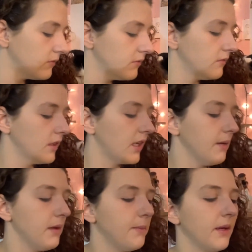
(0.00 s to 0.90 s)
Look at
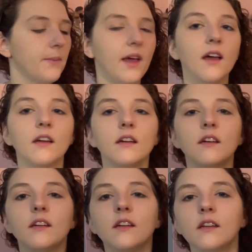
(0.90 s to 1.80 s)
my big bag.
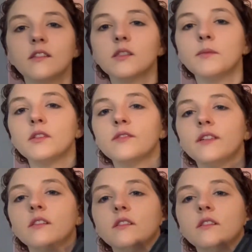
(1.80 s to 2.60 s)
It's almost filled.